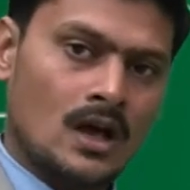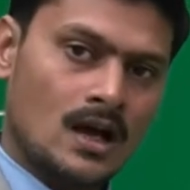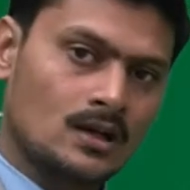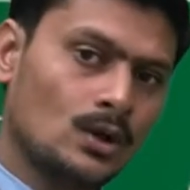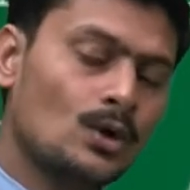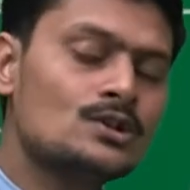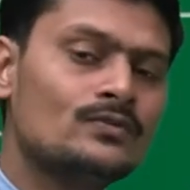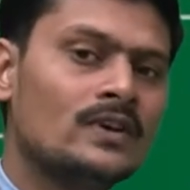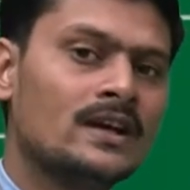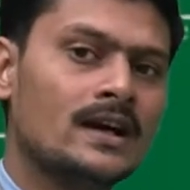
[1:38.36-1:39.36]
A
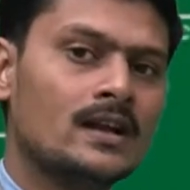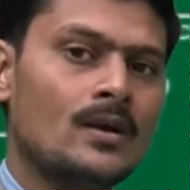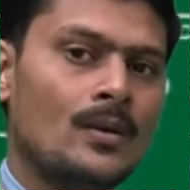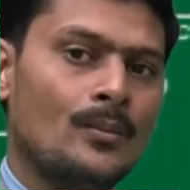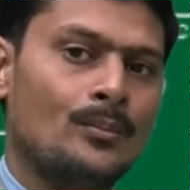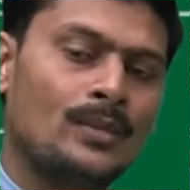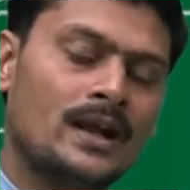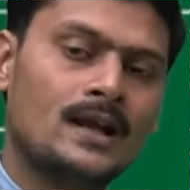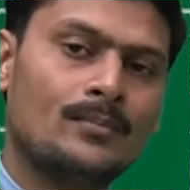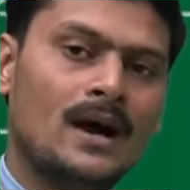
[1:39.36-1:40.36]
closed figure
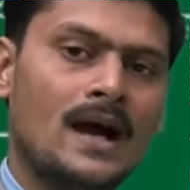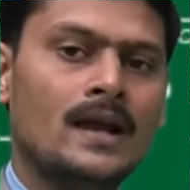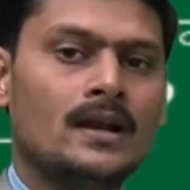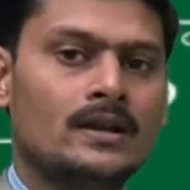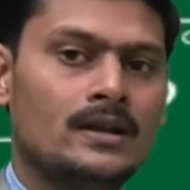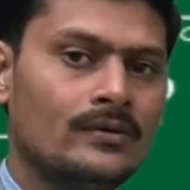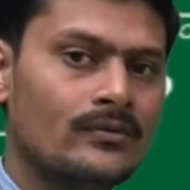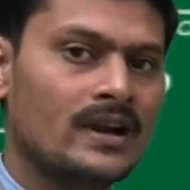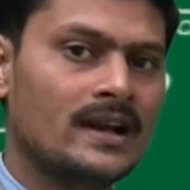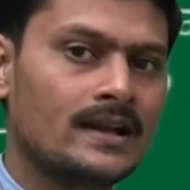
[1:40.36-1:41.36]
made up by
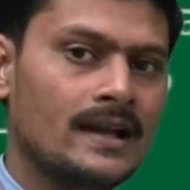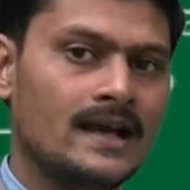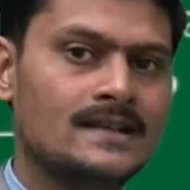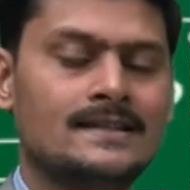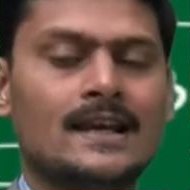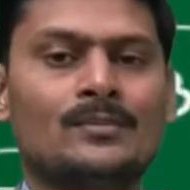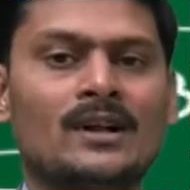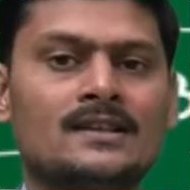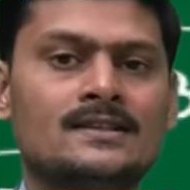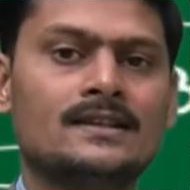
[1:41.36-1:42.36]
different line
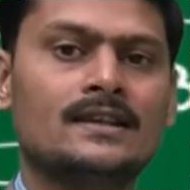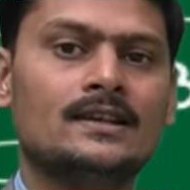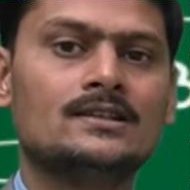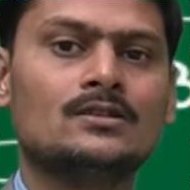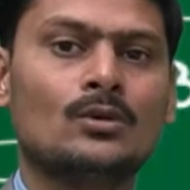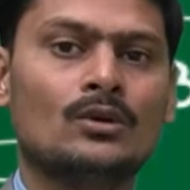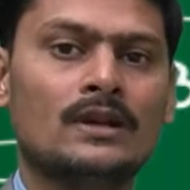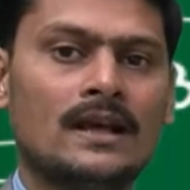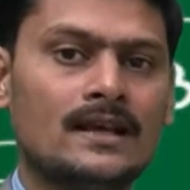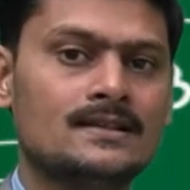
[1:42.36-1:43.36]
segments is
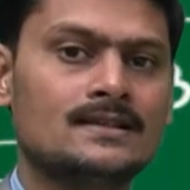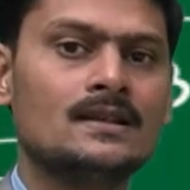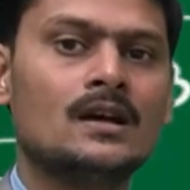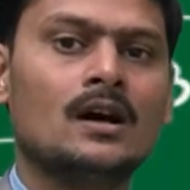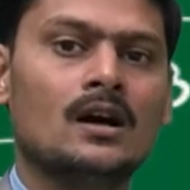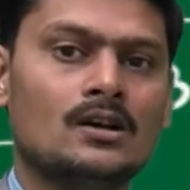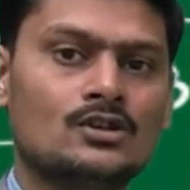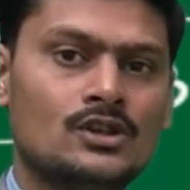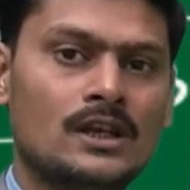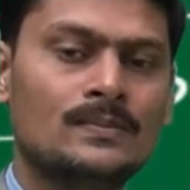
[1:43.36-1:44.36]
known as
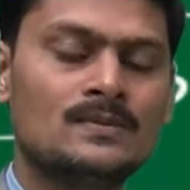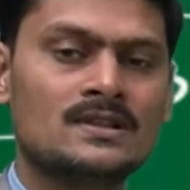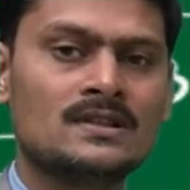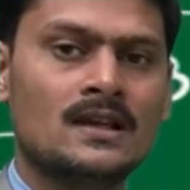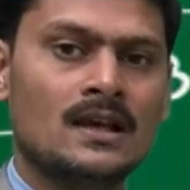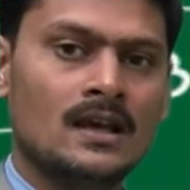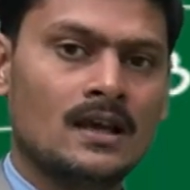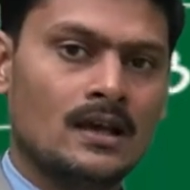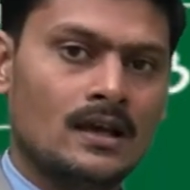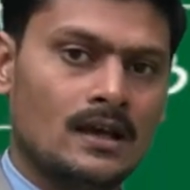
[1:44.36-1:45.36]
shapes.
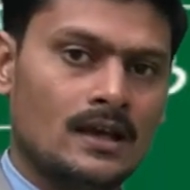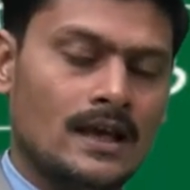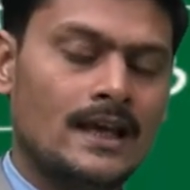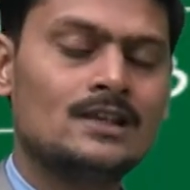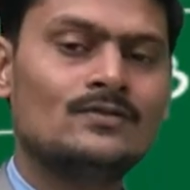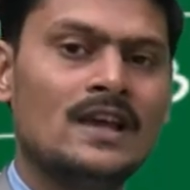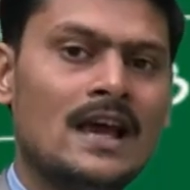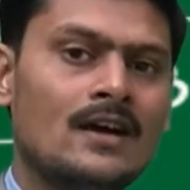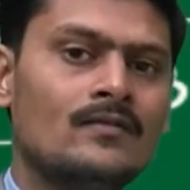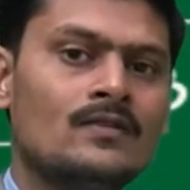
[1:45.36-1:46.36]
As we
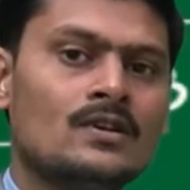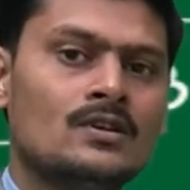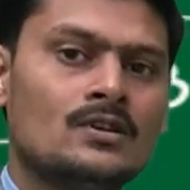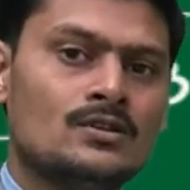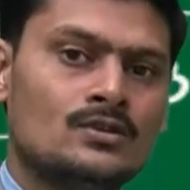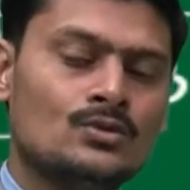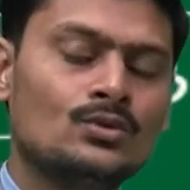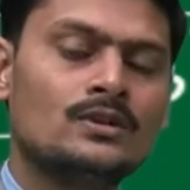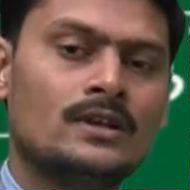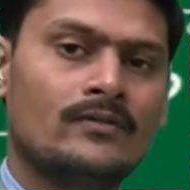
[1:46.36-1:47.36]
have
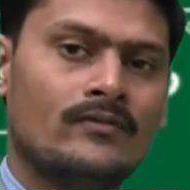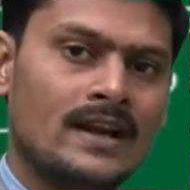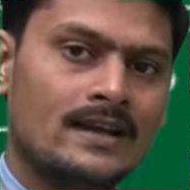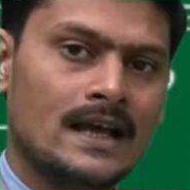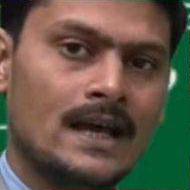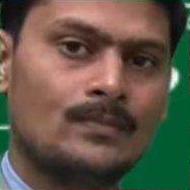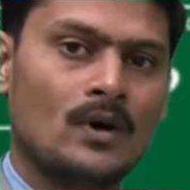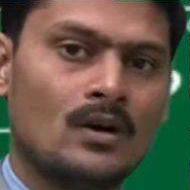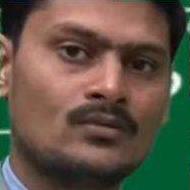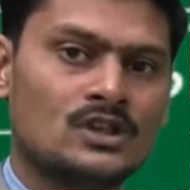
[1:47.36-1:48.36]
two different
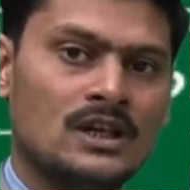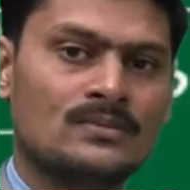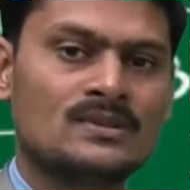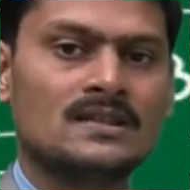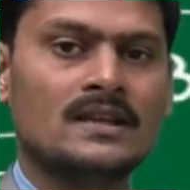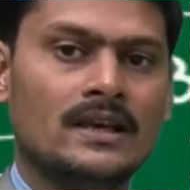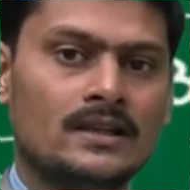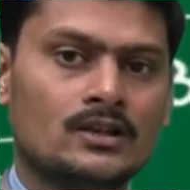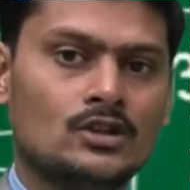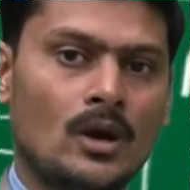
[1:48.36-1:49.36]
types of shapes in the